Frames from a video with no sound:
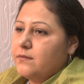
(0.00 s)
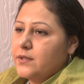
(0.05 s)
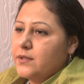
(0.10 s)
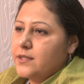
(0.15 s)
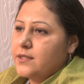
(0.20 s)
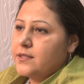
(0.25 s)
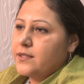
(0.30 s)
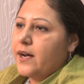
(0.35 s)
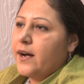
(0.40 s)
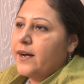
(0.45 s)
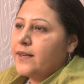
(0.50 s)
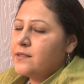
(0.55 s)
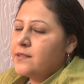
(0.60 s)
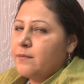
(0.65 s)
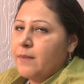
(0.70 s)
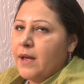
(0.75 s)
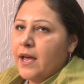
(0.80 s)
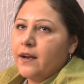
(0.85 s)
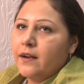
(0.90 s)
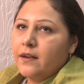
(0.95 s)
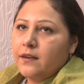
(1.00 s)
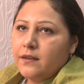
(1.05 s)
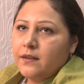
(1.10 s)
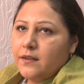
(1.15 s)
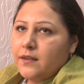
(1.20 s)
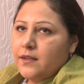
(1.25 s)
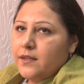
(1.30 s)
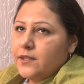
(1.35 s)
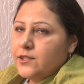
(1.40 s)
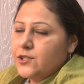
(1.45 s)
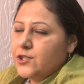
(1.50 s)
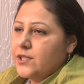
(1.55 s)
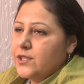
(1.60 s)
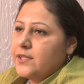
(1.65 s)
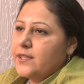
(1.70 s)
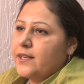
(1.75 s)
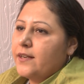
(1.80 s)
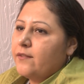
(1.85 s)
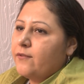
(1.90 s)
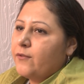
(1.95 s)
was awesome at it. She
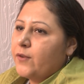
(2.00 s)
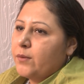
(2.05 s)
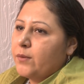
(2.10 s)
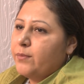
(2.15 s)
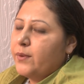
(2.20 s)
did it for